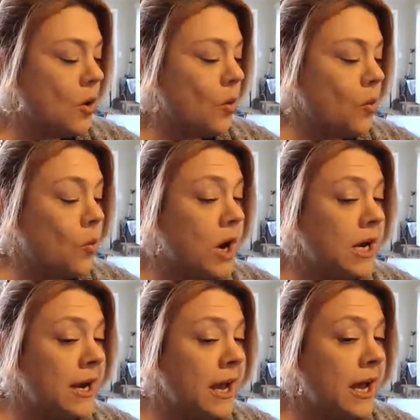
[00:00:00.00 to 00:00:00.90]

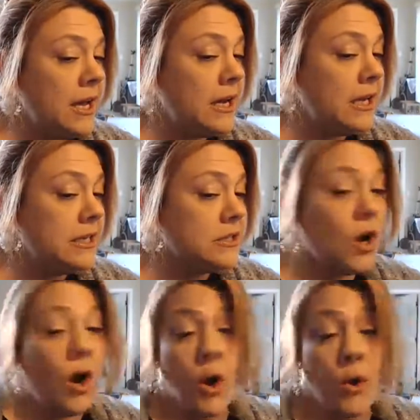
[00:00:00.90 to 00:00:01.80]
One is
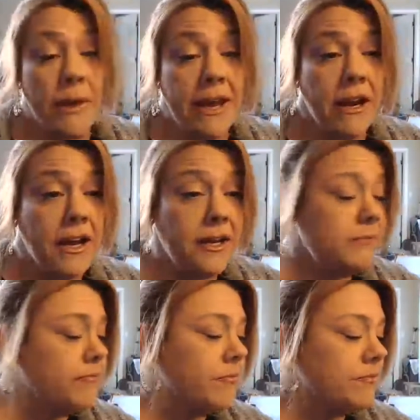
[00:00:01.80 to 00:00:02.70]
a homemade
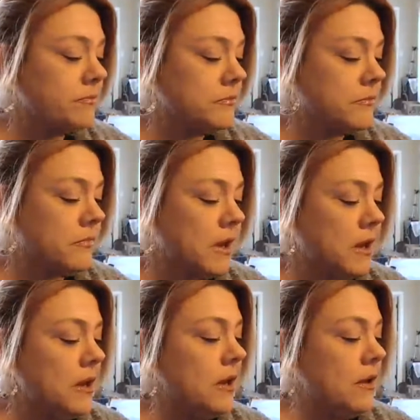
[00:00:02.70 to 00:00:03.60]
item,
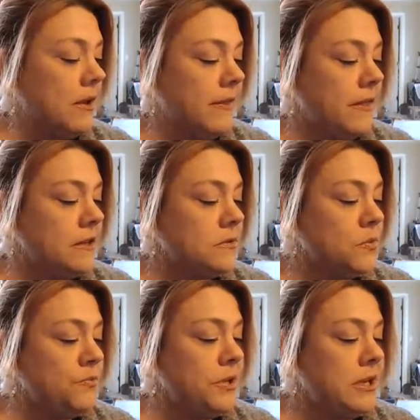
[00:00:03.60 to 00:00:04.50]
and this will
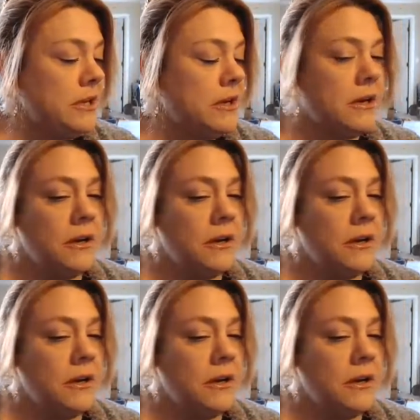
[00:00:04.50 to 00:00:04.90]
be,